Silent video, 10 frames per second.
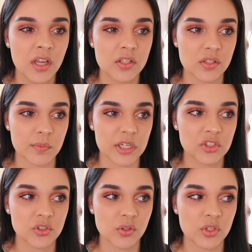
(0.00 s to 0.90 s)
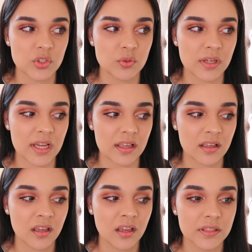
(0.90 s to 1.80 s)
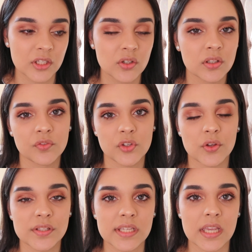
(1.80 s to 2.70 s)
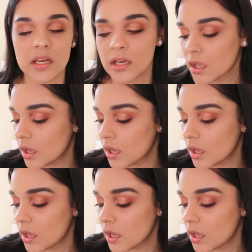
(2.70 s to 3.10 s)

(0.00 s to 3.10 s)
So make sure you do get the colour for your skin.